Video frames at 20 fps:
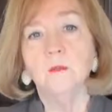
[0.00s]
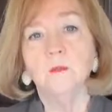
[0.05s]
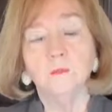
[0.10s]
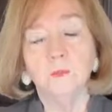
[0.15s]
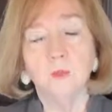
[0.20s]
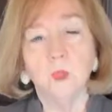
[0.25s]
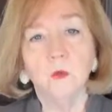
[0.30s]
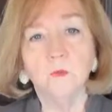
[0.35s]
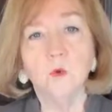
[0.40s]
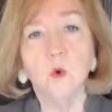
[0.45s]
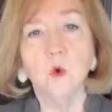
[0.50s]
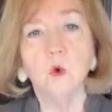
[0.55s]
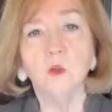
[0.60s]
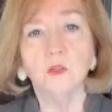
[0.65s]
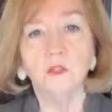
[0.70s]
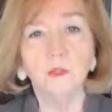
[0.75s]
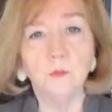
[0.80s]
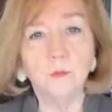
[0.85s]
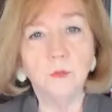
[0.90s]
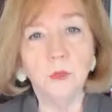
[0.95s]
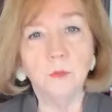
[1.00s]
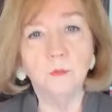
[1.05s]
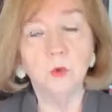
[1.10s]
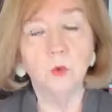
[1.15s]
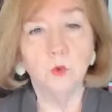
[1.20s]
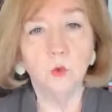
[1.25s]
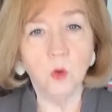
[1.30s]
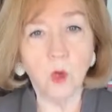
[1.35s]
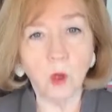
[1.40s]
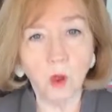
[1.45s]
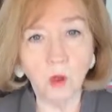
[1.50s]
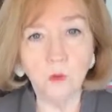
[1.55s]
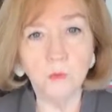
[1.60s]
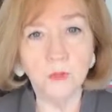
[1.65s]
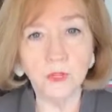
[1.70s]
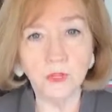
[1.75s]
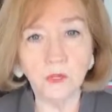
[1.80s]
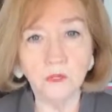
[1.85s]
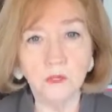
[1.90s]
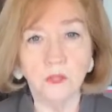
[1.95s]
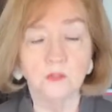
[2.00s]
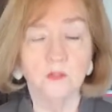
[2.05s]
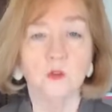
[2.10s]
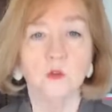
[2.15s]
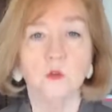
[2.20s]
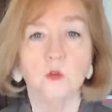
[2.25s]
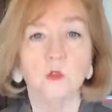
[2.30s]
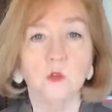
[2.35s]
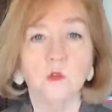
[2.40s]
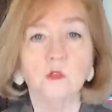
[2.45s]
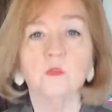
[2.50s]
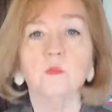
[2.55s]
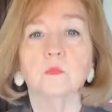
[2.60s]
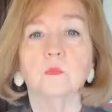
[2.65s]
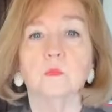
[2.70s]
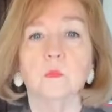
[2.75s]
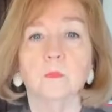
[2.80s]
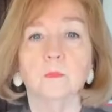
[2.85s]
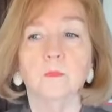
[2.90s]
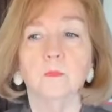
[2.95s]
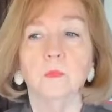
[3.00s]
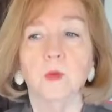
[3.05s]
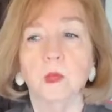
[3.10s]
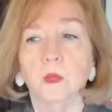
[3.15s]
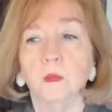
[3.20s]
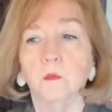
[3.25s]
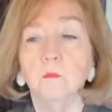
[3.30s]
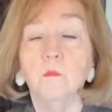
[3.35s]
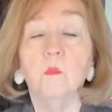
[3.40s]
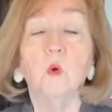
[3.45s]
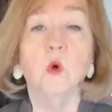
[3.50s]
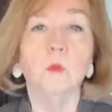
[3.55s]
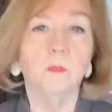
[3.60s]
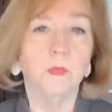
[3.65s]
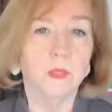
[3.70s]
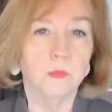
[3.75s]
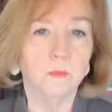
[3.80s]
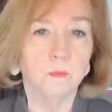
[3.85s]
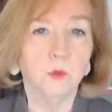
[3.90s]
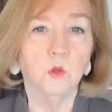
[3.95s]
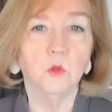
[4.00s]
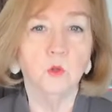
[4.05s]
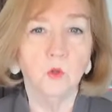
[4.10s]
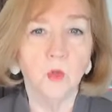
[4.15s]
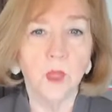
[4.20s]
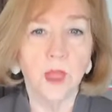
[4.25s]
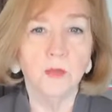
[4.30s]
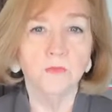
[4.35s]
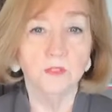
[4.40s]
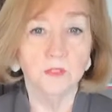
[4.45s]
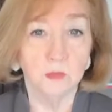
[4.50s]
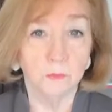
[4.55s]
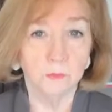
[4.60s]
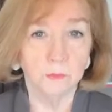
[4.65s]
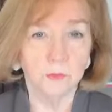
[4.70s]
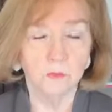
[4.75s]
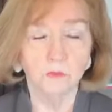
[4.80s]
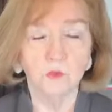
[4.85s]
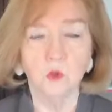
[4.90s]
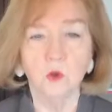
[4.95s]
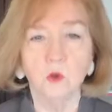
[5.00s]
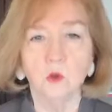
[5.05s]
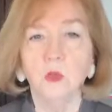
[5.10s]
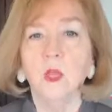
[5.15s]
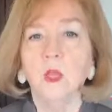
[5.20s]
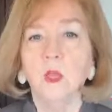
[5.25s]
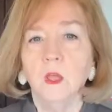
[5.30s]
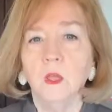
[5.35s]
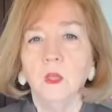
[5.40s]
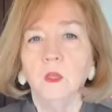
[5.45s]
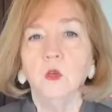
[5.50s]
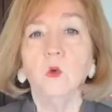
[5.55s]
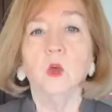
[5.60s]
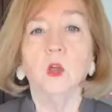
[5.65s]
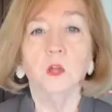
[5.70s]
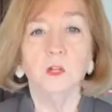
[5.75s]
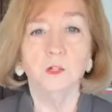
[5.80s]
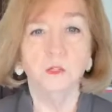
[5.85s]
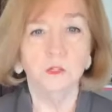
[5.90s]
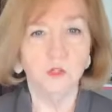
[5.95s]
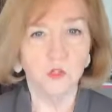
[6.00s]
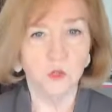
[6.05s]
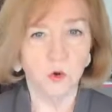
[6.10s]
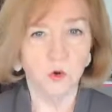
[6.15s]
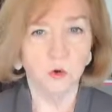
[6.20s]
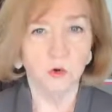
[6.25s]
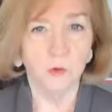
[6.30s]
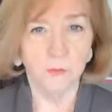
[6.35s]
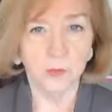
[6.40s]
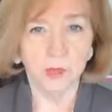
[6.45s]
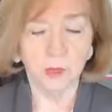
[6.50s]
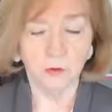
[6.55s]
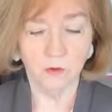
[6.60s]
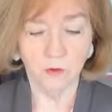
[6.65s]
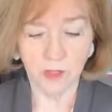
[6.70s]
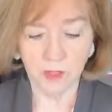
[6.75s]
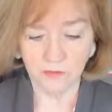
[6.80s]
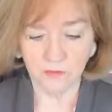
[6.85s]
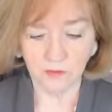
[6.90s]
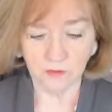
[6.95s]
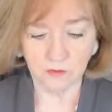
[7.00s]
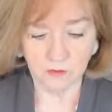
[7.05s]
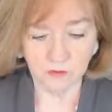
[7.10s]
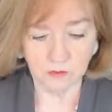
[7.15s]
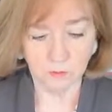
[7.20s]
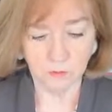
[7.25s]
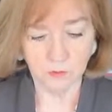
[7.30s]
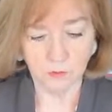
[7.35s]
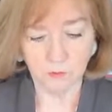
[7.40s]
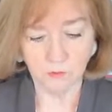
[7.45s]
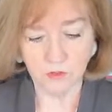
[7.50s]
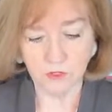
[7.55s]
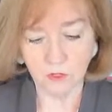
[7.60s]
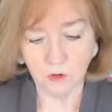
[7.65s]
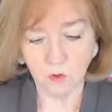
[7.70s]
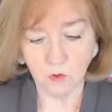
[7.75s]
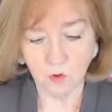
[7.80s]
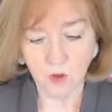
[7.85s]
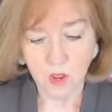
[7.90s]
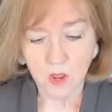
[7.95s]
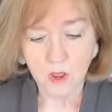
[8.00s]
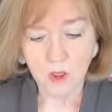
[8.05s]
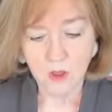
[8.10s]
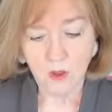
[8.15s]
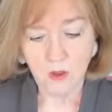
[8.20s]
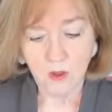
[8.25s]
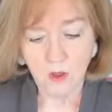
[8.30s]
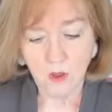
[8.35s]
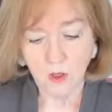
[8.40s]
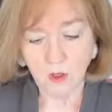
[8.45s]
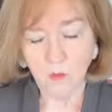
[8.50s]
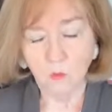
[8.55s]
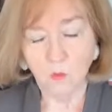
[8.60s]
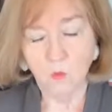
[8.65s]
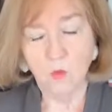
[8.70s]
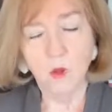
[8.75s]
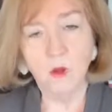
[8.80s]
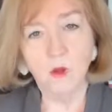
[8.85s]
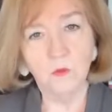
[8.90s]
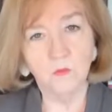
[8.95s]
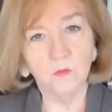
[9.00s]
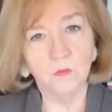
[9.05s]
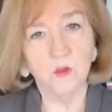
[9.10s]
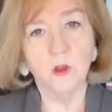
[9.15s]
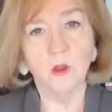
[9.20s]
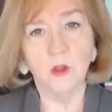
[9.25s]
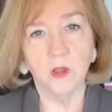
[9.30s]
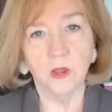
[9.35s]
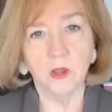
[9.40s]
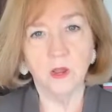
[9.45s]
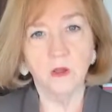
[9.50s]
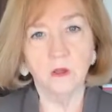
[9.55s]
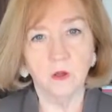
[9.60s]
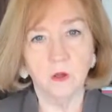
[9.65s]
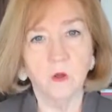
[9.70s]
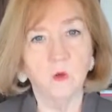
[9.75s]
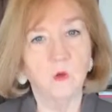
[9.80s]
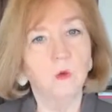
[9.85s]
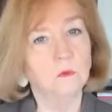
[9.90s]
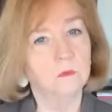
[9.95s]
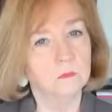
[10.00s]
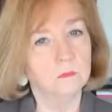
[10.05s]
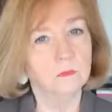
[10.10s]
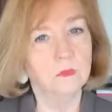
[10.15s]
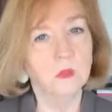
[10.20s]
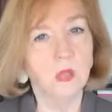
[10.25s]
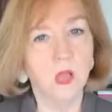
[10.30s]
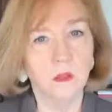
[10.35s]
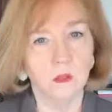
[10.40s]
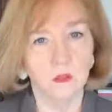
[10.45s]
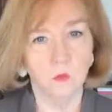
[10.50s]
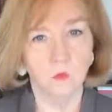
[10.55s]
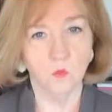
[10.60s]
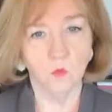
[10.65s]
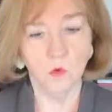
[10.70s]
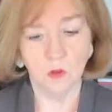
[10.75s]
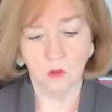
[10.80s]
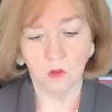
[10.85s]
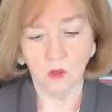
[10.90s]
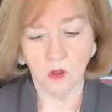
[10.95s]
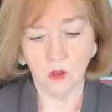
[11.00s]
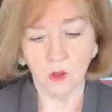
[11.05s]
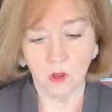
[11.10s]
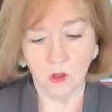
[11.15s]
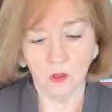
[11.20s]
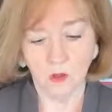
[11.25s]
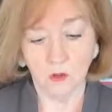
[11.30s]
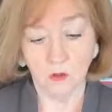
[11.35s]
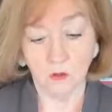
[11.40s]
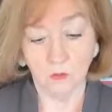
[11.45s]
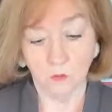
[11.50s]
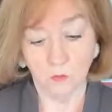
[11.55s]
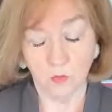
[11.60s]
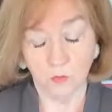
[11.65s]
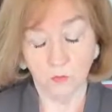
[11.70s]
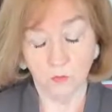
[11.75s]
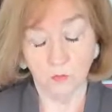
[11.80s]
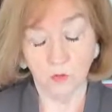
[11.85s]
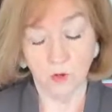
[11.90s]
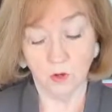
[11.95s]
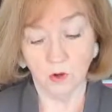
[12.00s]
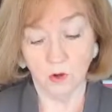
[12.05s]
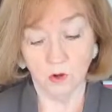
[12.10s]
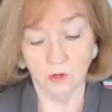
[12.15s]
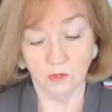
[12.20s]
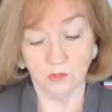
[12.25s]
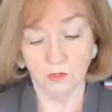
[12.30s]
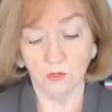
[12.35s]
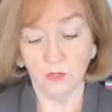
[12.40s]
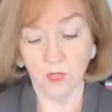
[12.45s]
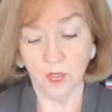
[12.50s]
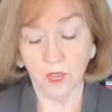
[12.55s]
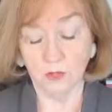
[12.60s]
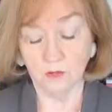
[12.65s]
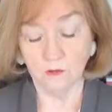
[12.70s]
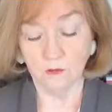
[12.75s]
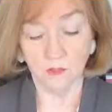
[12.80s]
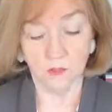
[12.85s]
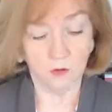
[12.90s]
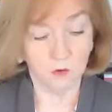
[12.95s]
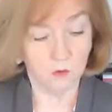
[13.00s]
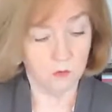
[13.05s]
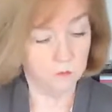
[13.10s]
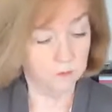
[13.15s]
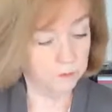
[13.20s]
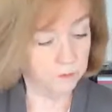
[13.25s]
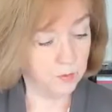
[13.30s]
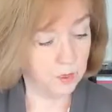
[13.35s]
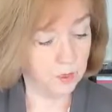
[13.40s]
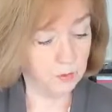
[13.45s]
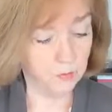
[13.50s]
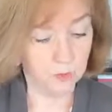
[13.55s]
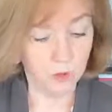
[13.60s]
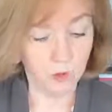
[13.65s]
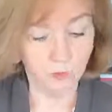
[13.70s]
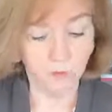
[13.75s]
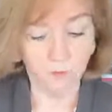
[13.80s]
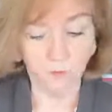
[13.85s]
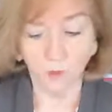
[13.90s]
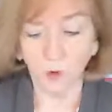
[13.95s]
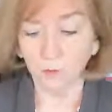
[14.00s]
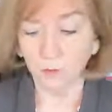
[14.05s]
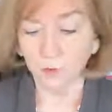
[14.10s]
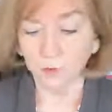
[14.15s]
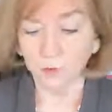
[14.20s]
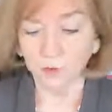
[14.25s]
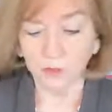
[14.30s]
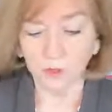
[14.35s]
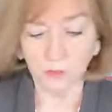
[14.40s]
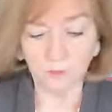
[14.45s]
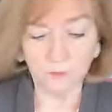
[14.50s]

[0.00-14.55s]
of course the people who are being tested are those more people who have symptoms or who are concerned about having symptoms. So we're very, you know, knock on wood with regard to that, so being below 4%.